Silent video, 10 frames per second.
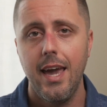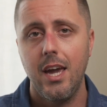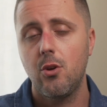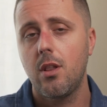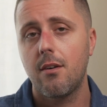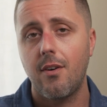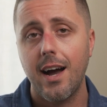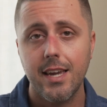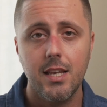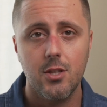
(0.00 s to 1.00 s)
and you love
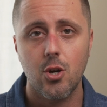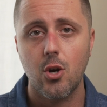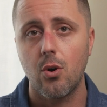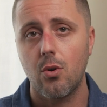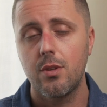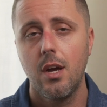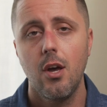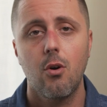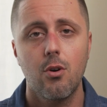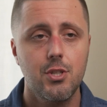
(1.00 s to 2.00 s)
hiking in the cold
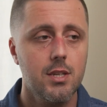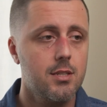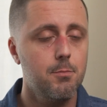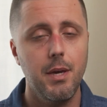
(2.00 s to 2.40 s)
or just